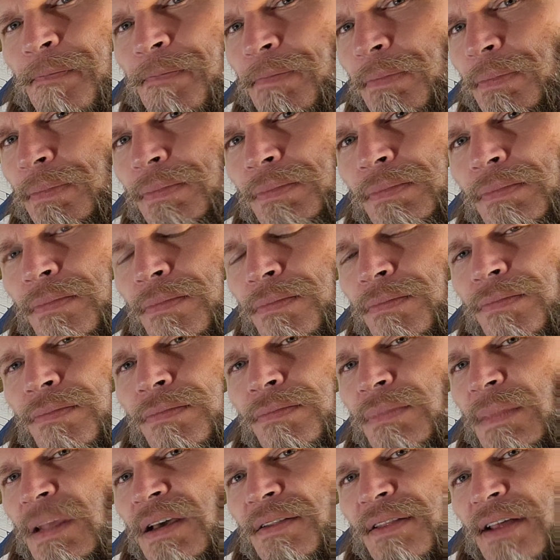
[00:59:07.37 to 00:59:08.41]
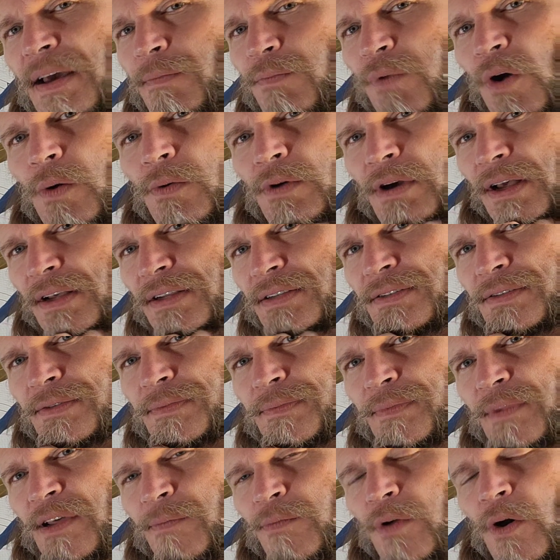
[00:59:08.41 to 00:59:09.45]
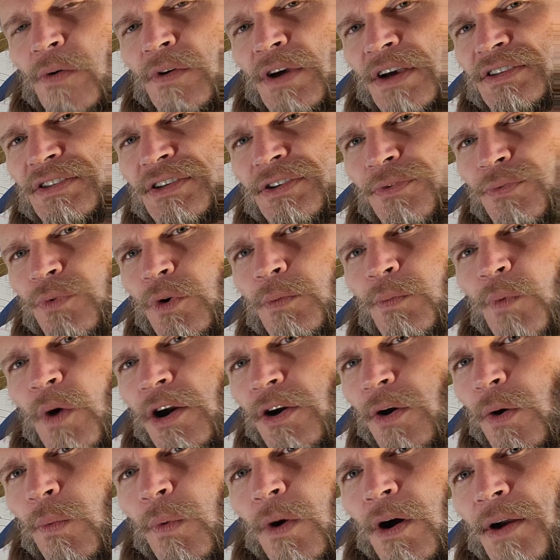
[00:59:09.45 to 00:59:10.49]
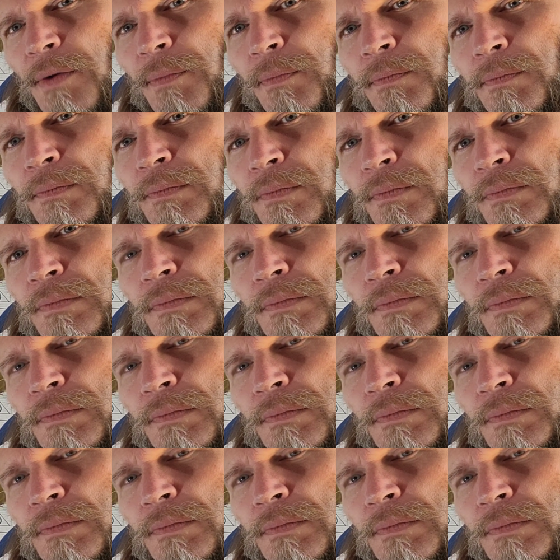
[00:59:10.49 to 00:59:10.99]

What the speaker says: they broke us. They broke us in room 101. And